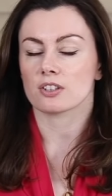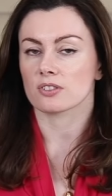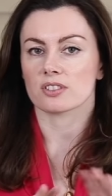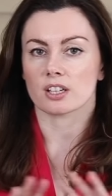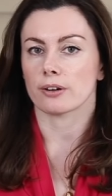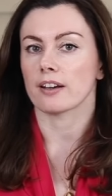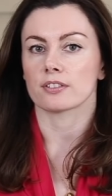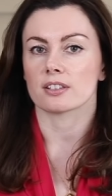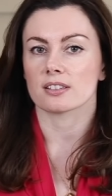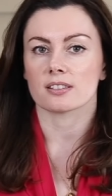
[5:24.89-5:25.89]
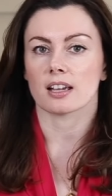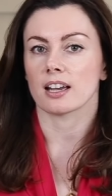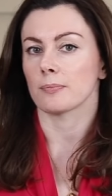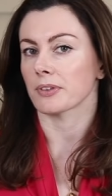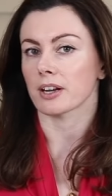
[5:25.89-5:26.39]
There's zero evidence
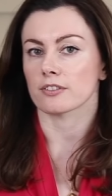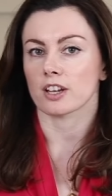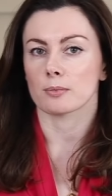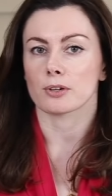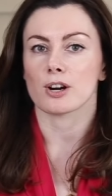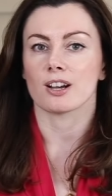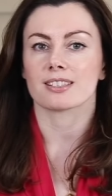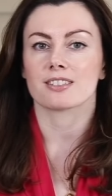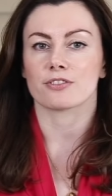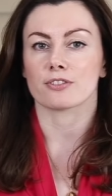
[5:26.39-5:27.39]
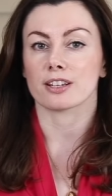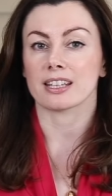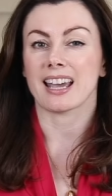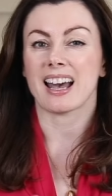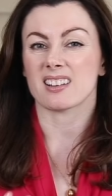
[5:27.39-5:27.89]
that I've come across for
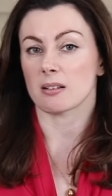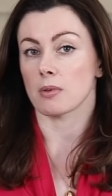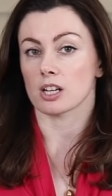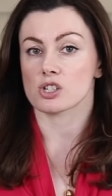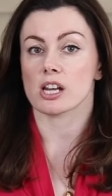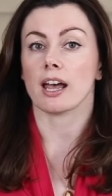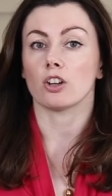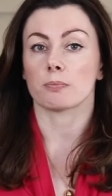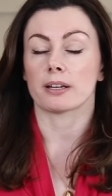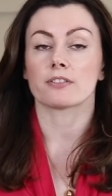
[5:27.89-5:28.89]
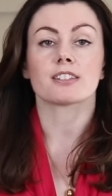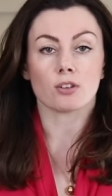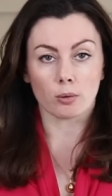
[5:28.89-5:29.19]
really adding much to health benefits.